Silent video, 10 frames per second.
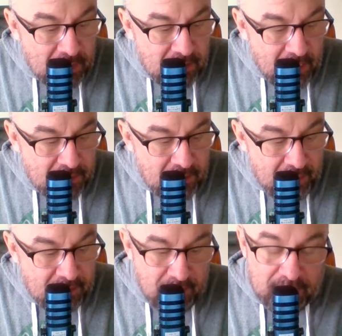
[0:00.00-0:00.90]

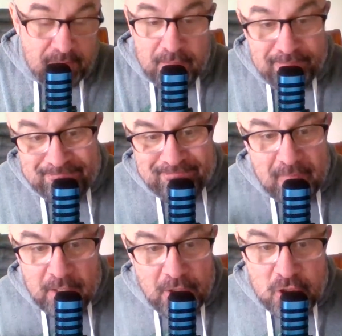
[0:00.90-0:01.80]
it's
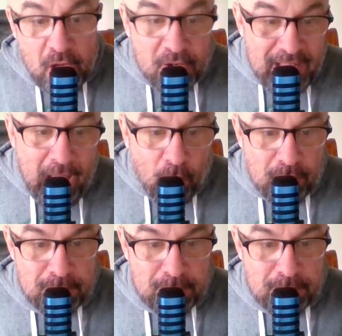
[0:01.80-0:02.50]
you shut it down.